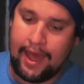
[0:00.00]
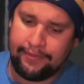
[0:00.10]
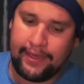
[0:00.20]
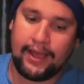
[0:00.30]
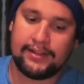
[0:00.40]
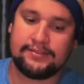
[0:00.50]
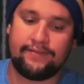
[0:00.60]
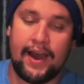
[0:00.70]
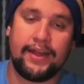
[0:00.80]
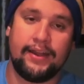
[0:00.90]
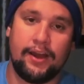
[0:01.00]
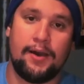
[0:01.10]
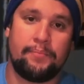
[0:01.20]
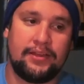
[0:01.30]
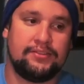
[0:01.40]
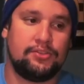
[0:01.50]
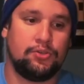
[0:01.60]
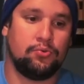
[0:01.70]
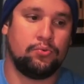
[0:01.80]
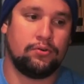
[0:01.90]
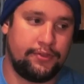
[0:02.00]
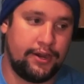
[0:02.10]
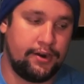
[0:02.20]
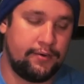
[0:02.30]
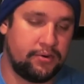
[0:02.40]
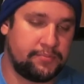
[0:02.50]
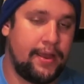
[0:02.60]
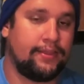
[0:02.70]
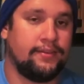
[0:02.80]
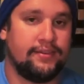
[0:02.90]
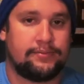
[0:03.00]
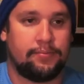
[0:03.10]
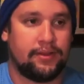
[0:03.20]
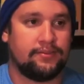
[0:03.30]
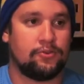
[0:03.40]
and they got divided up into their respective disciplines.